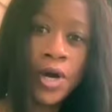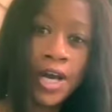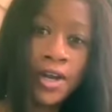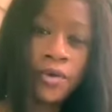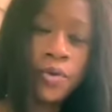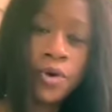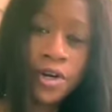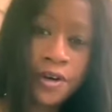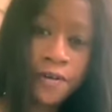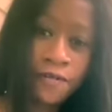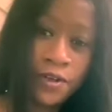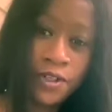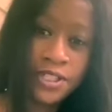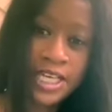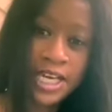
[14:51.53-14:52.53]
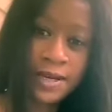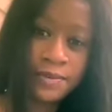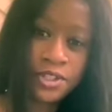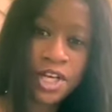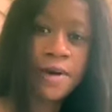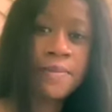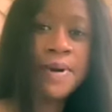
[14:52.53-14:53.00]
and work a full-time
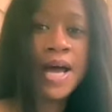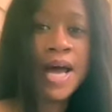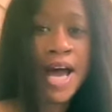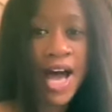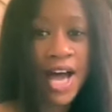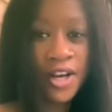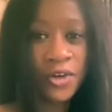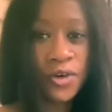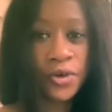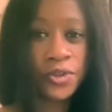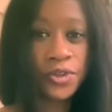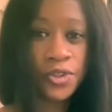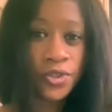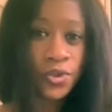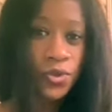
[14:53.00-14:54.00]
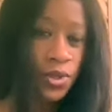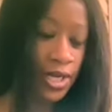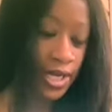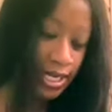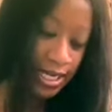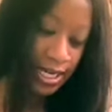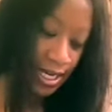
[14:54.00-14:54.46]
job and go to school
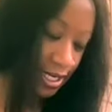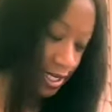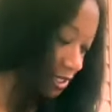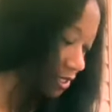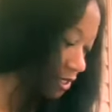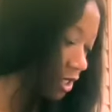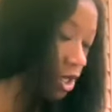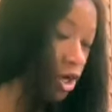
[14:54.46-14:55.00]
at night.